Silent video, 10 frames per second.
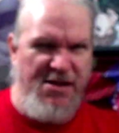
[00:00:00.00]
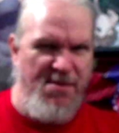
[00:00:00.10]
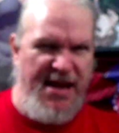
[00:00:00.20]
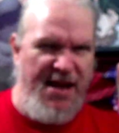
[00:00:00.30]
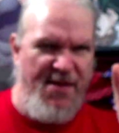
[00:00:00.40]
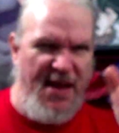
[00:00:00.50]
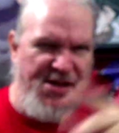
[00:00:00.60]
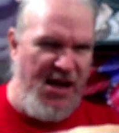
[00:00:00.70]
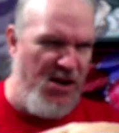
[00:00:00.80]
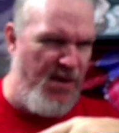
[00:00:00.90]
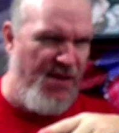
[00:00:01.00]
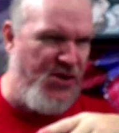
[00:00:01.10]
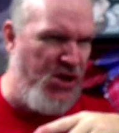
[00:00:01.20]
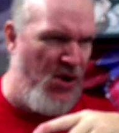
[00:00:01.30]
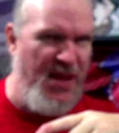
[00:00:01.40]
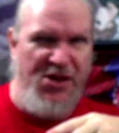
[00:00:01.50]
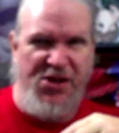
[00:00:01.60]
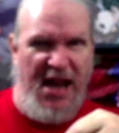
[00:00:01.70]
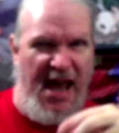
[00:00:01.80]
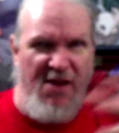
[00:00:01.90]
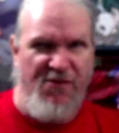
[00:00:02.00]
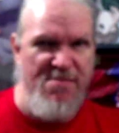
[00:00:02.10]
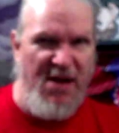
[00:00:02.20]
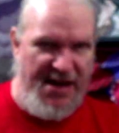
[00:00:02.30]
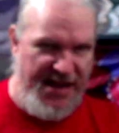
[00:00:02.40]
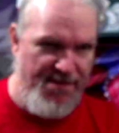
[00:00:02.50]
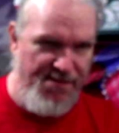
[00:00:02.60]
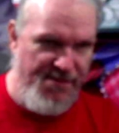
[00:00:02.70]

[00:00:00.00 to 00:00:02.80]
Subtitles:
to me and they said, we have shown this to everybody.